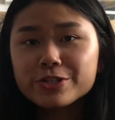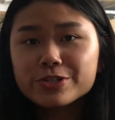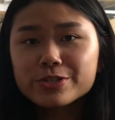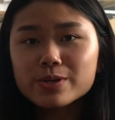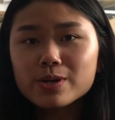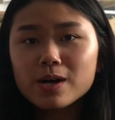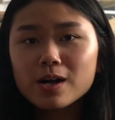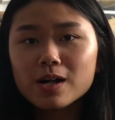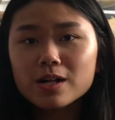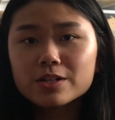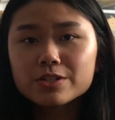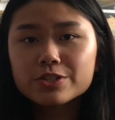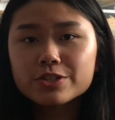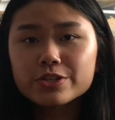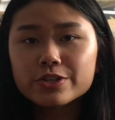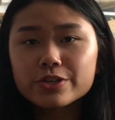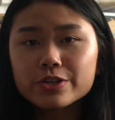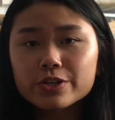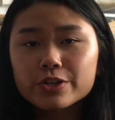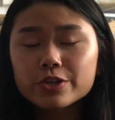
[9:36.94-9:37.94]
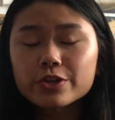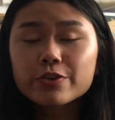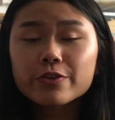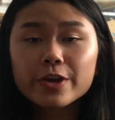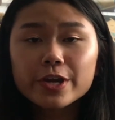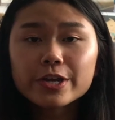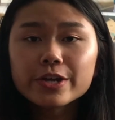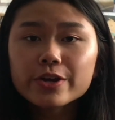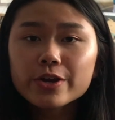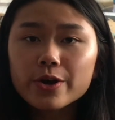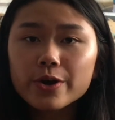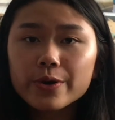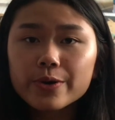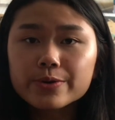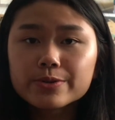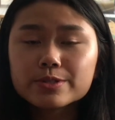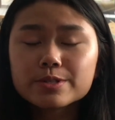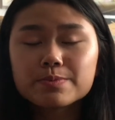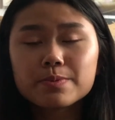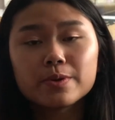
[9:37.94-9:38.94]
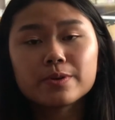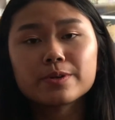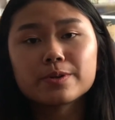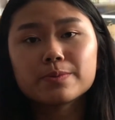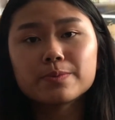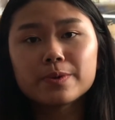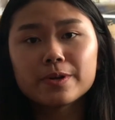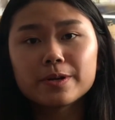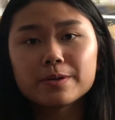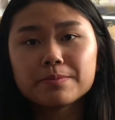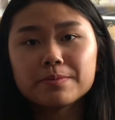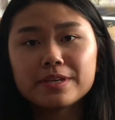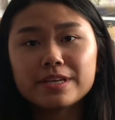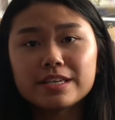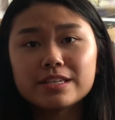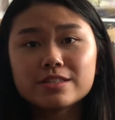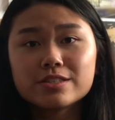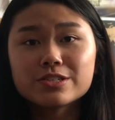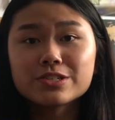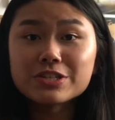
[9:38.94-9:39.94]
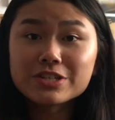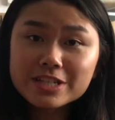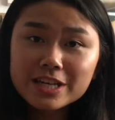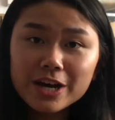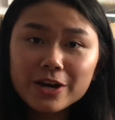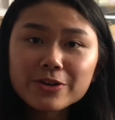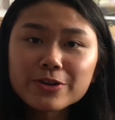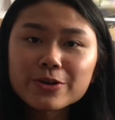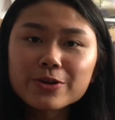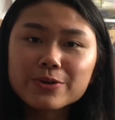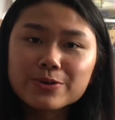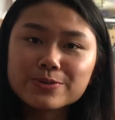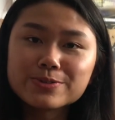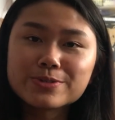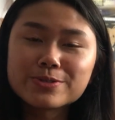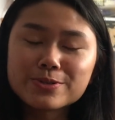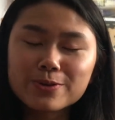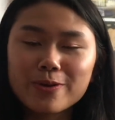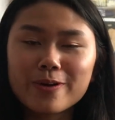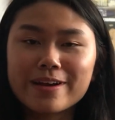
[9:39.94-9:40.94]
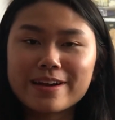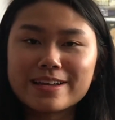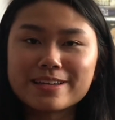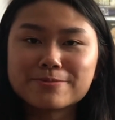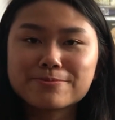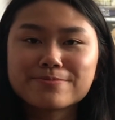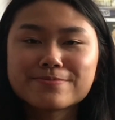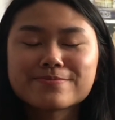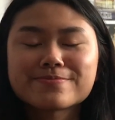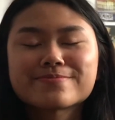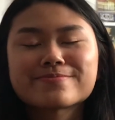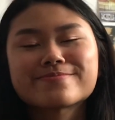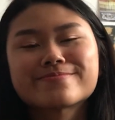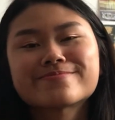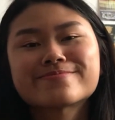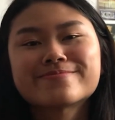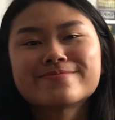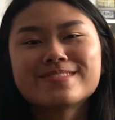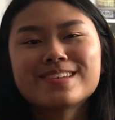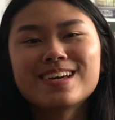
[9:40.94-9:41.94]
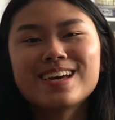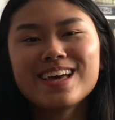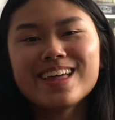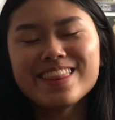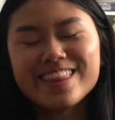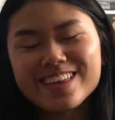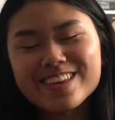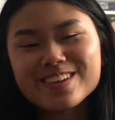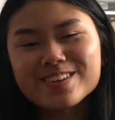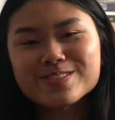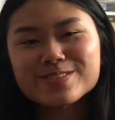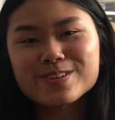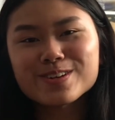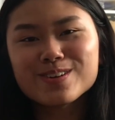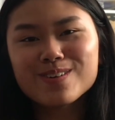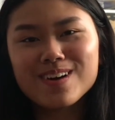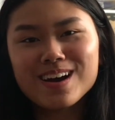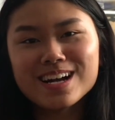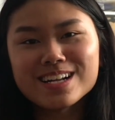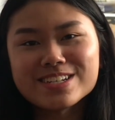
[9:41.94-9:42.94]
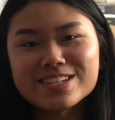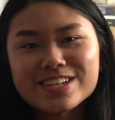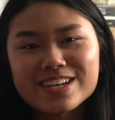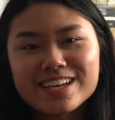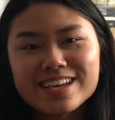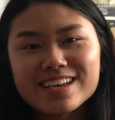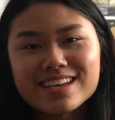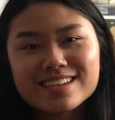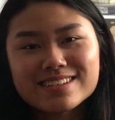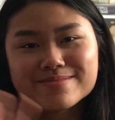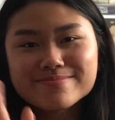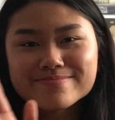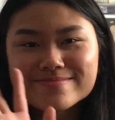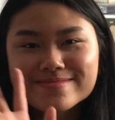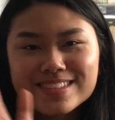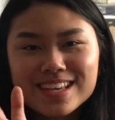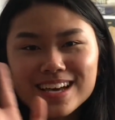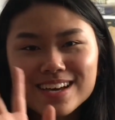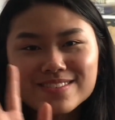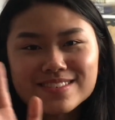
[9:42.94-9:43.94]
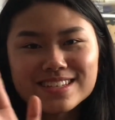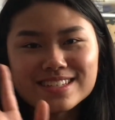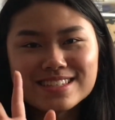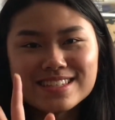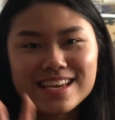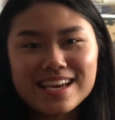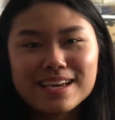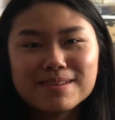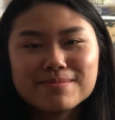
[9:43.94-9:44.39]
you all to create your own spoken word piece to tell your own story. Thank you for watching. Have a good day.